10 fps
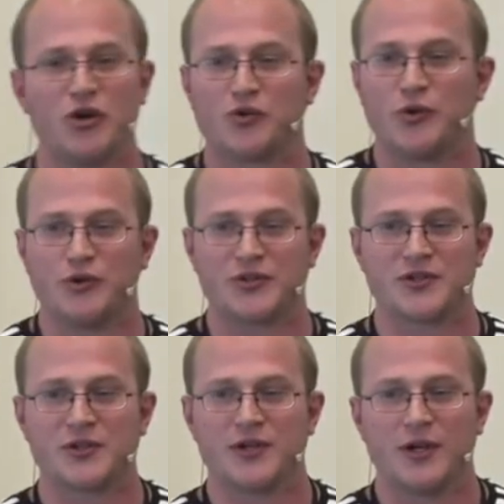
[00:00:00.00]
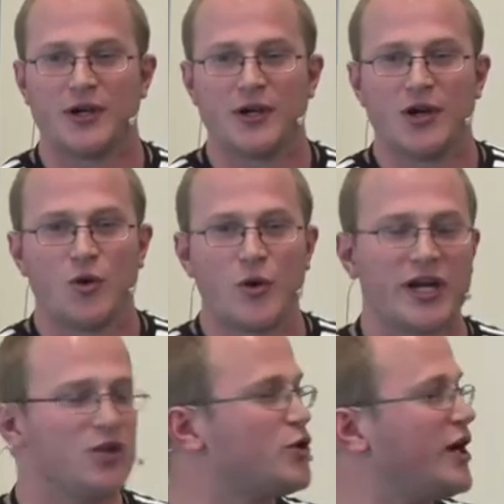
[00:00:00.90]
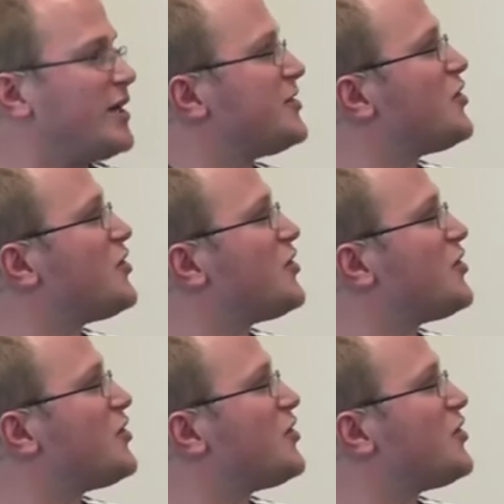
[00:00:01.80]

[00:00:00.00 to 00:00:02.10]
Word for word: both worlds? We're going to look at